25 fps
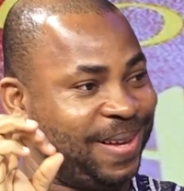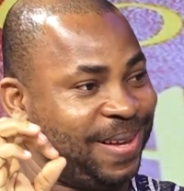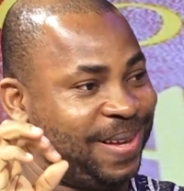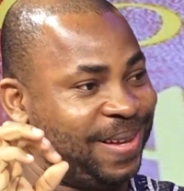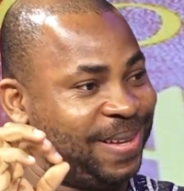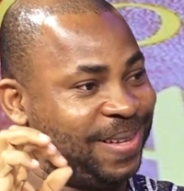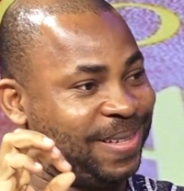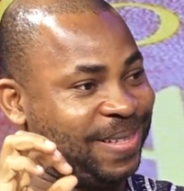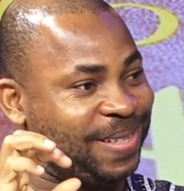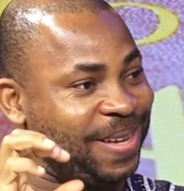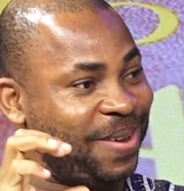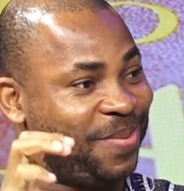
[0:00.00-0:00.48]

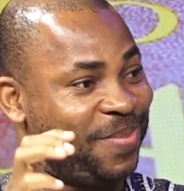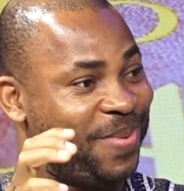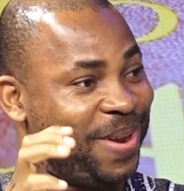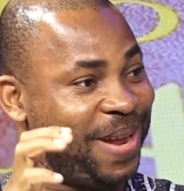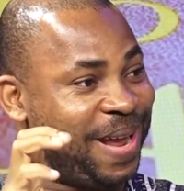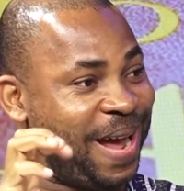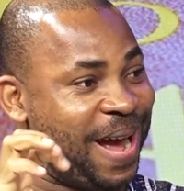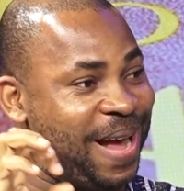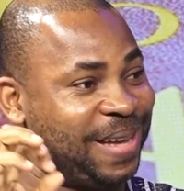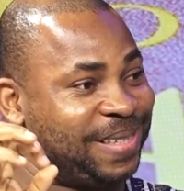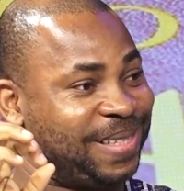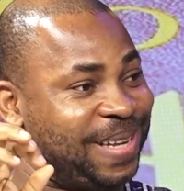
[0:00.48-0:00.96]
Somebody
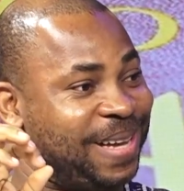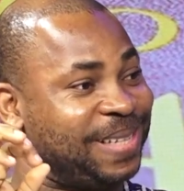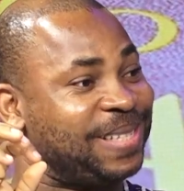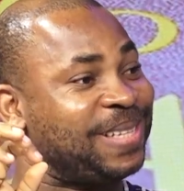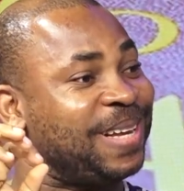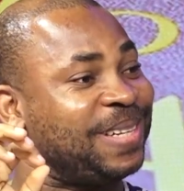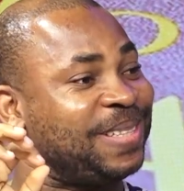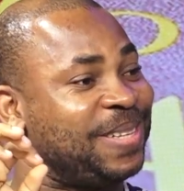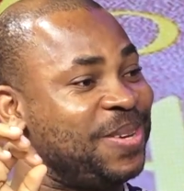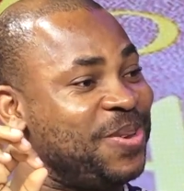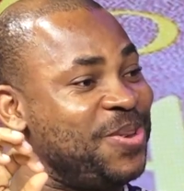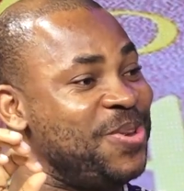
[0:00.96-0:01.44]
has a
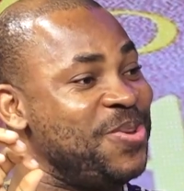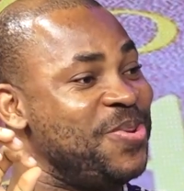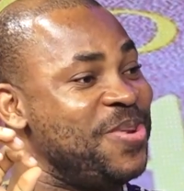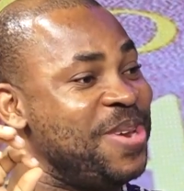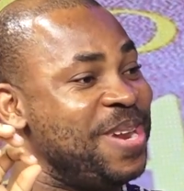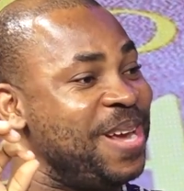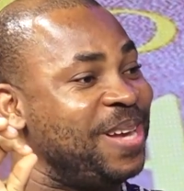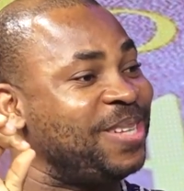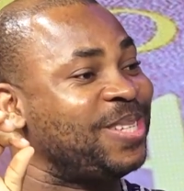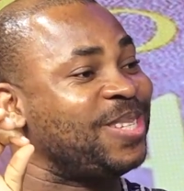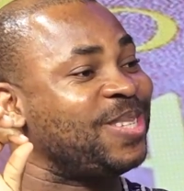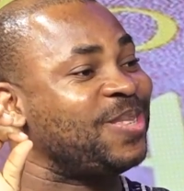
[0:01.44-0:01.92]
certain
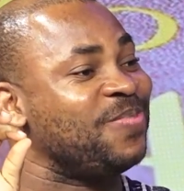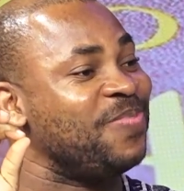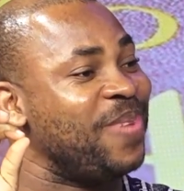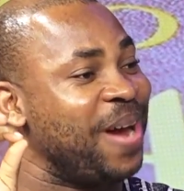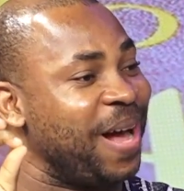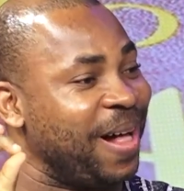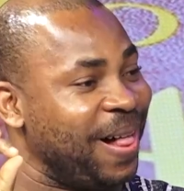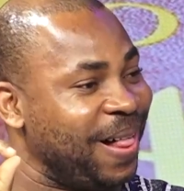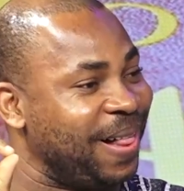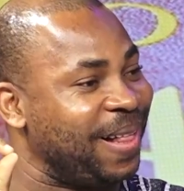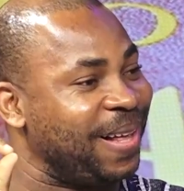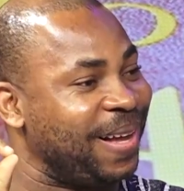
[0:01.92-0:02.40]
unique
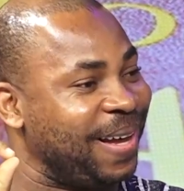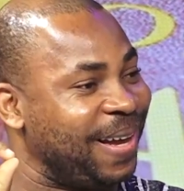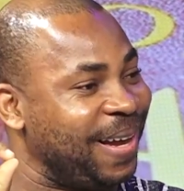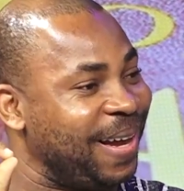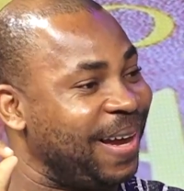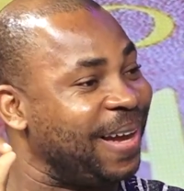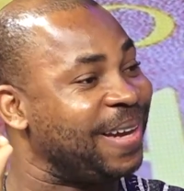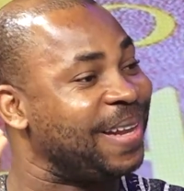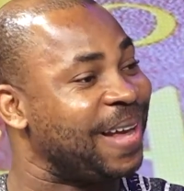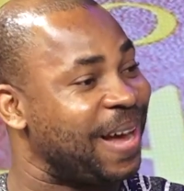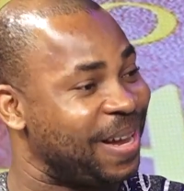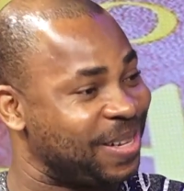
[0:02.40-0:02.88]
smell.
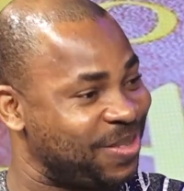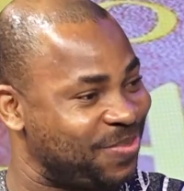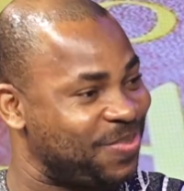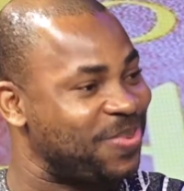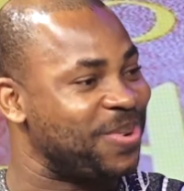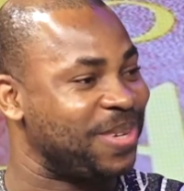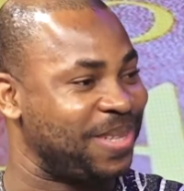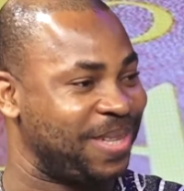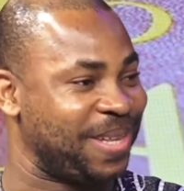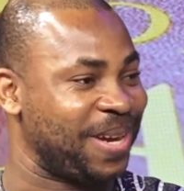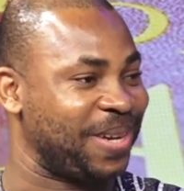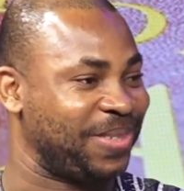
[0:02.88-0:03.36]
It has
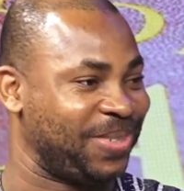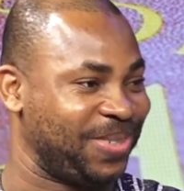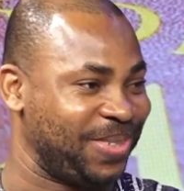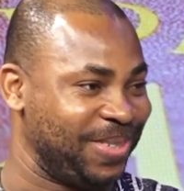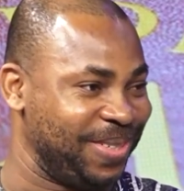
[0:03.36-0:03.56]
protection.